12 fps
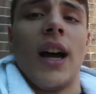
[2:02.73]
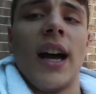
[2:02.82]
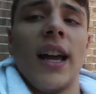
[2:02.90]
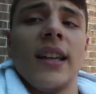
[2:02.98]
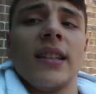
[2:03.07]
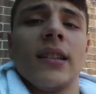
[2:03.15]

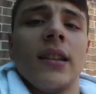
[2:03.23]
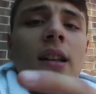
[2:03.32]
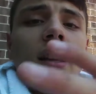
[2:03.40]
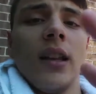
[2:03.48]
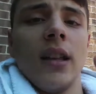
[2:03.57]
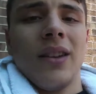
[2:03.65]
dies.
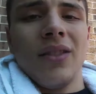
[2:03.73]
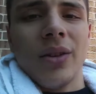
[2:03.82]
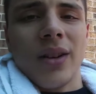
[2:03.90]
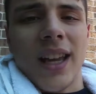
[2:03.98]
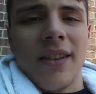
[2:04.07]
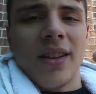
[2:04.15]
Even
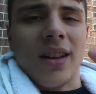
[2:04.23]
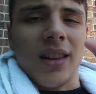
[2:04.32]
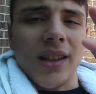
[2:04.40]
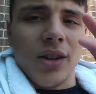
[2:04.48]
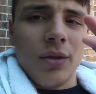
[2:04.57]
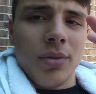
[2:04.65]
though it gave it a
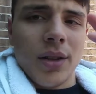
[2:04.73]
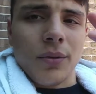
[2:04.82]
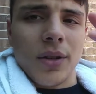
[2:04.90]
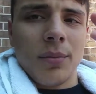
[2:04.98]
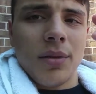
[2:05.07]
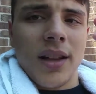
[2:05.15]
little bit
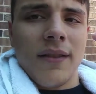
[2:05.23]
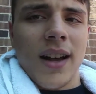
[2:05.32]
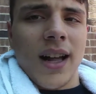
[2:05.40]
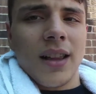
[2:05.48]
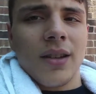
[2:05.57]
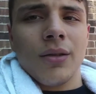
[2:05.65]
replay
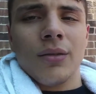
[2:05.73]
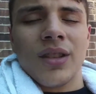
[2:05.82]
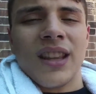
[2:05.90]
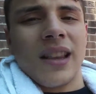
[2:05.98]
value,